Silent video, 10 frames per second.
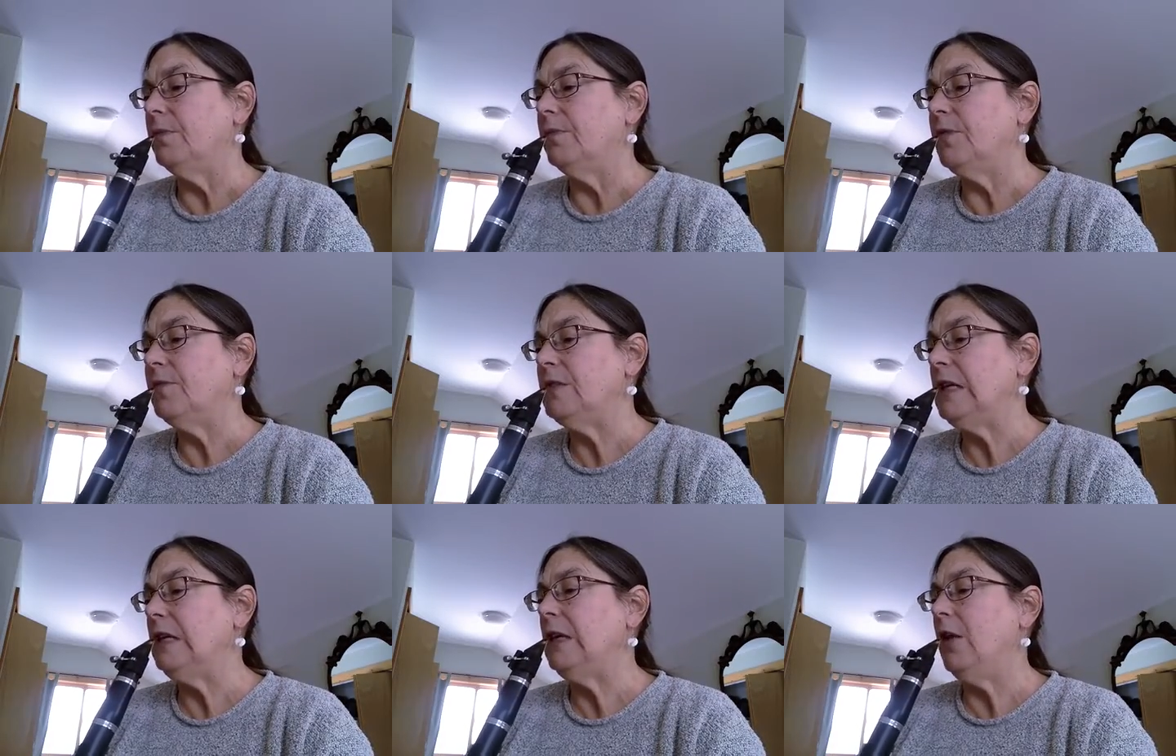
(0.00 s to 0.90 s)

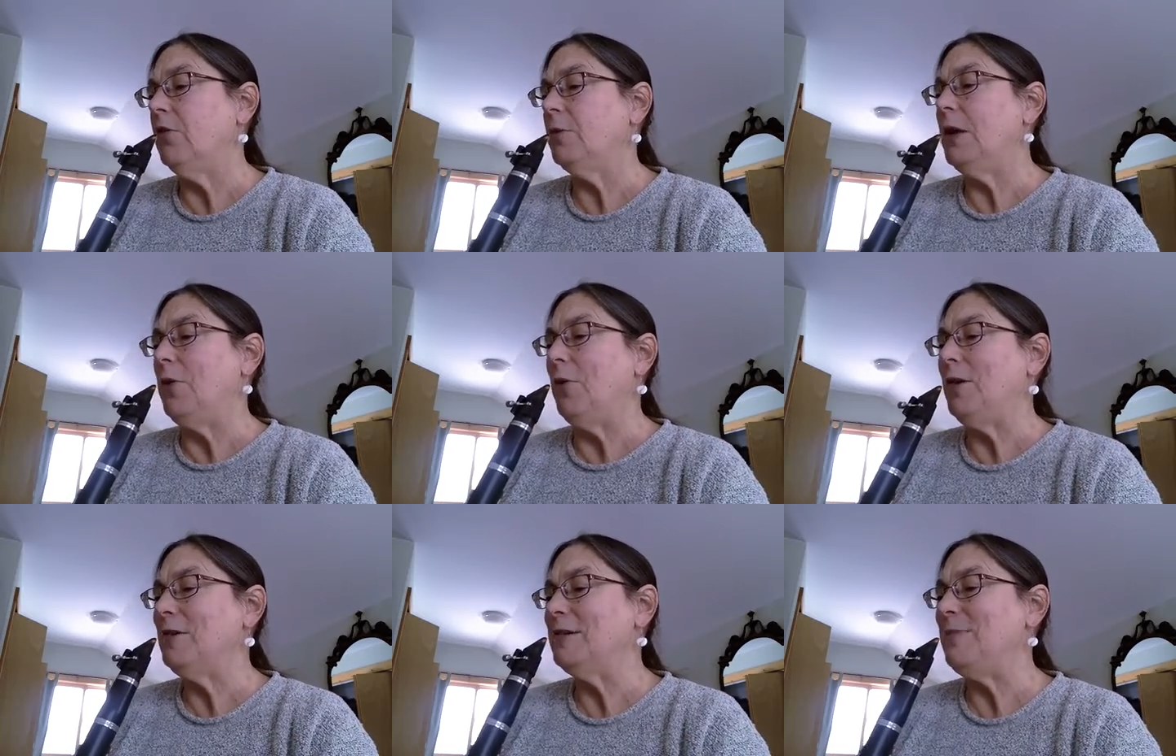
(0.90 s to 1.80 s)

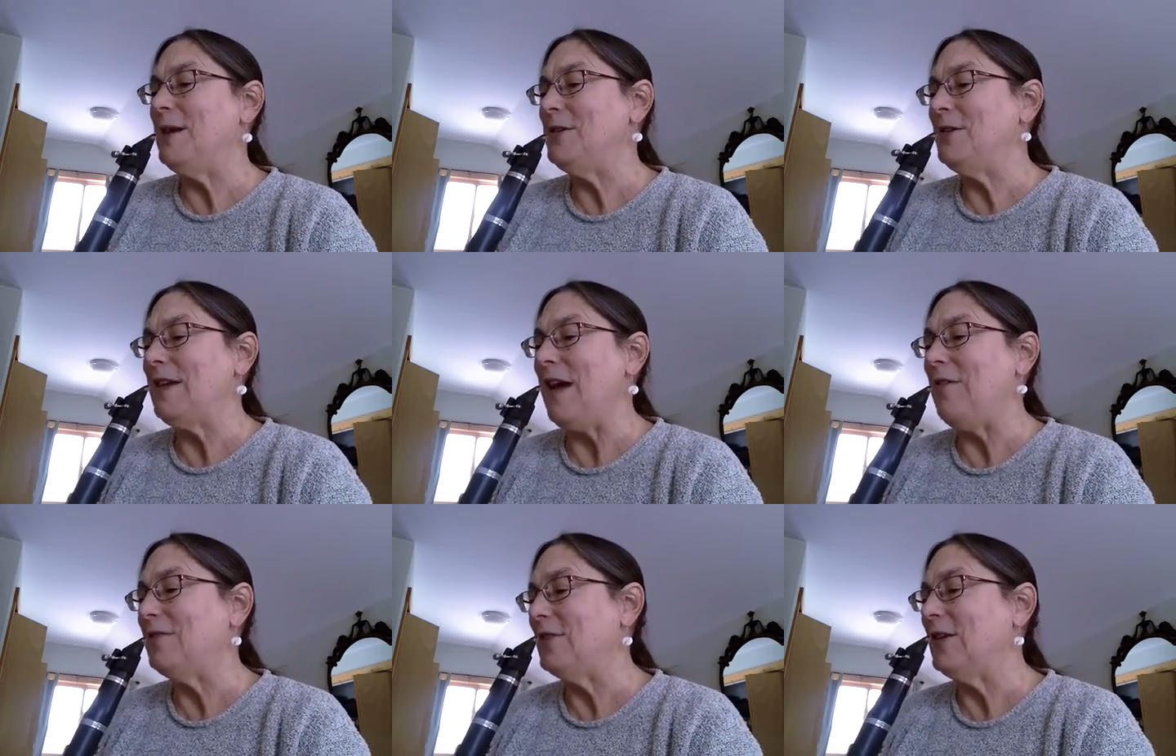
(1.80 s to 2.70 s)
3/4 measures
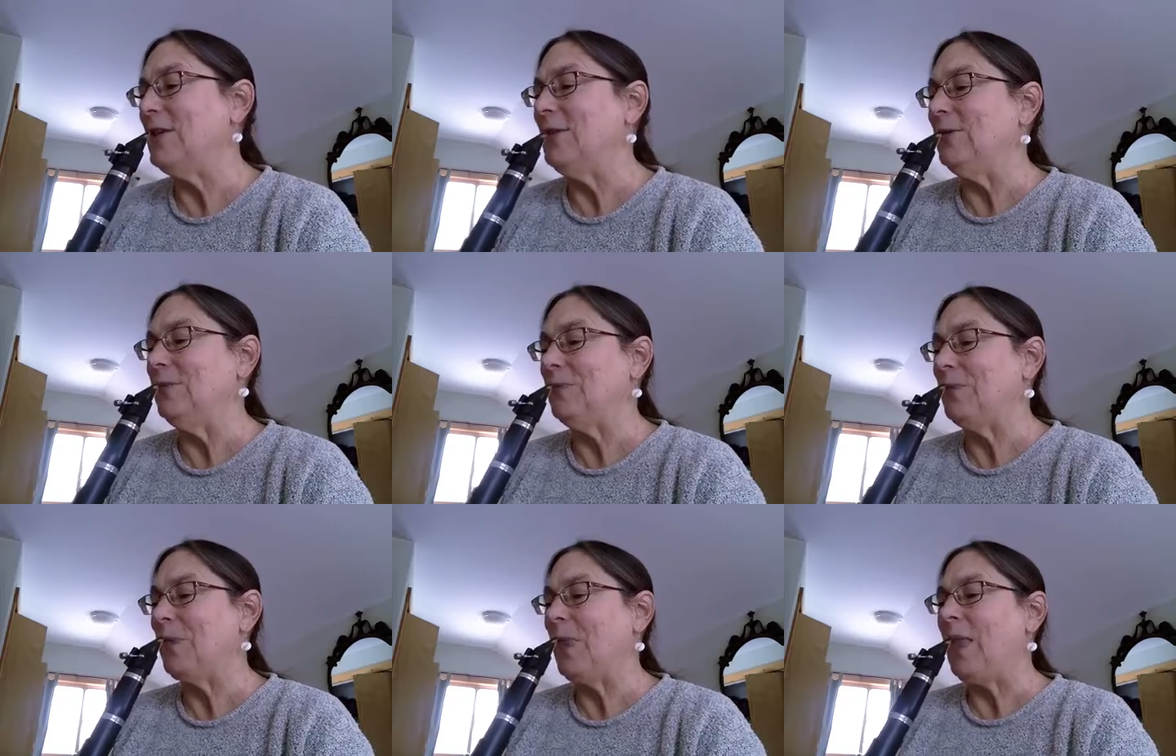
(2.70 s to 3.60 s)
after Q.
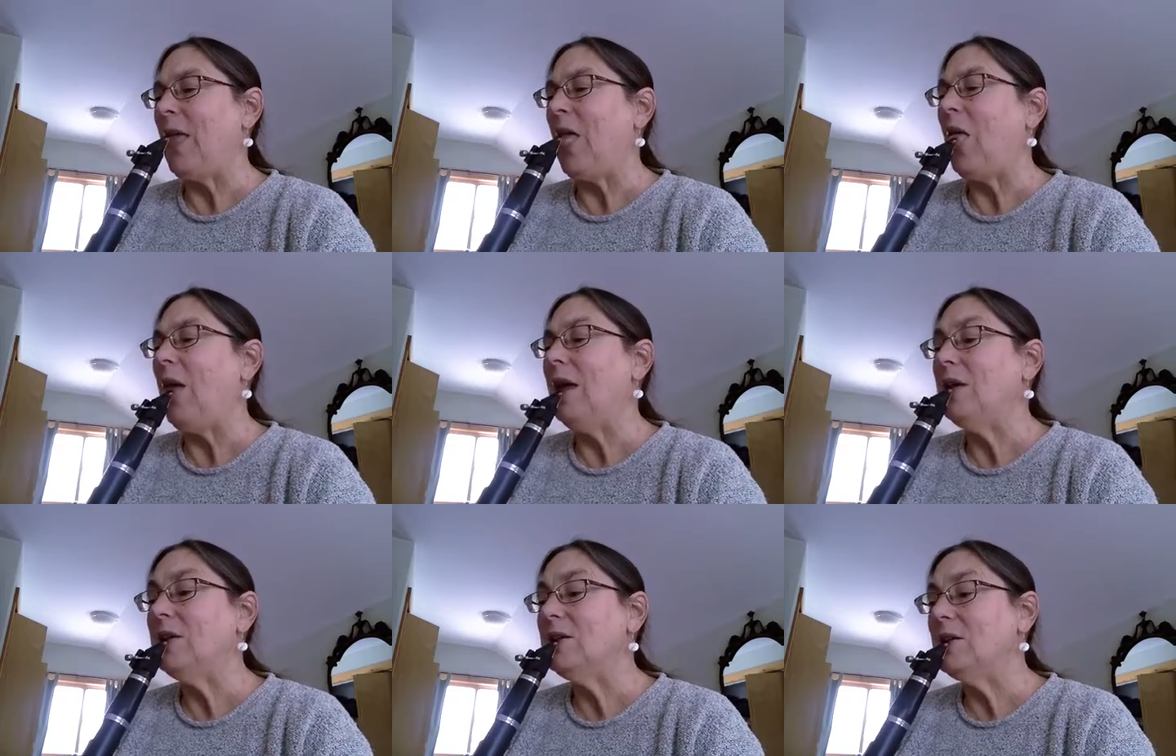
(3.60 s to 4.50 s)

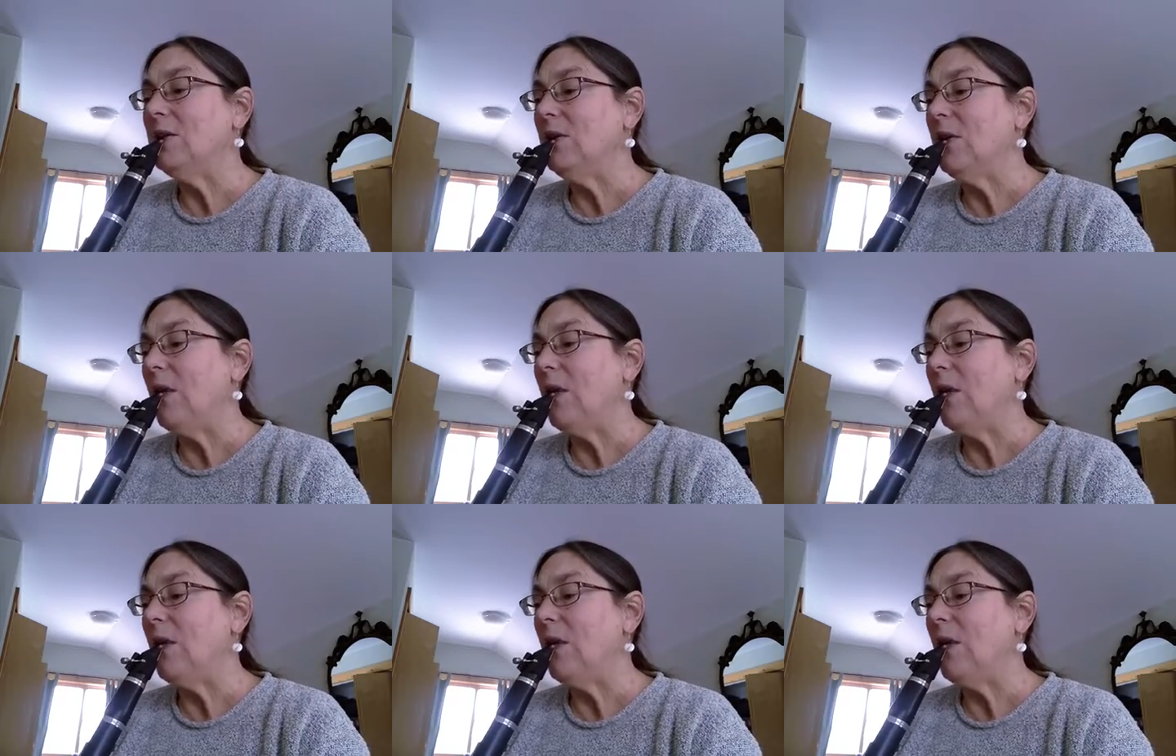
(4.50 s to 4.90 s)
1, 2.